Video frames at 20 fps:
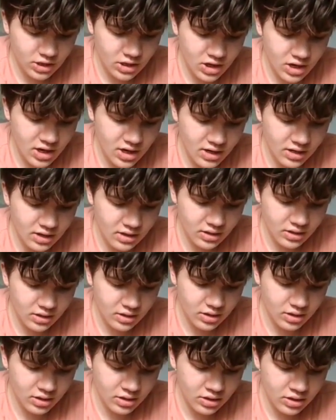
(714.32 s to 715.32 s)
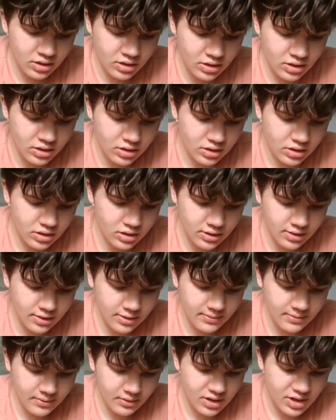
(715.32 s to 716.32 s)
All right.
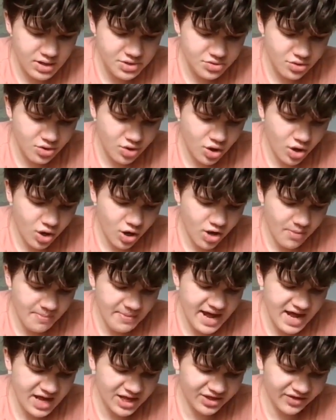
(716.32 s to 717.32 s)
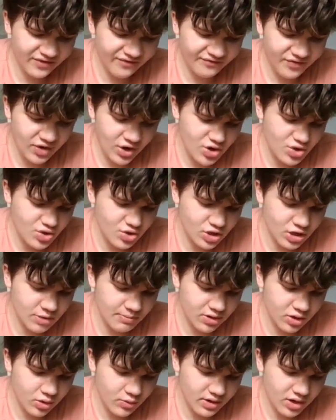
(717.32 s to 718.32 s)
Uh, let's call back the first
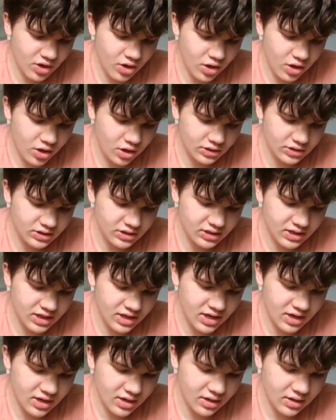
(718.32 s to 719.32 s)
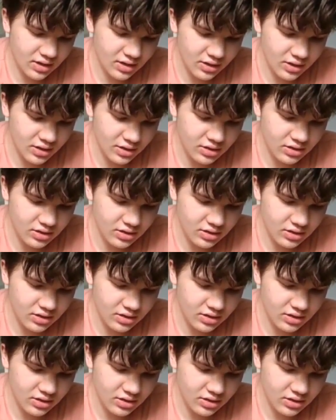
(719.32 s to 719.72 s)
number we called today.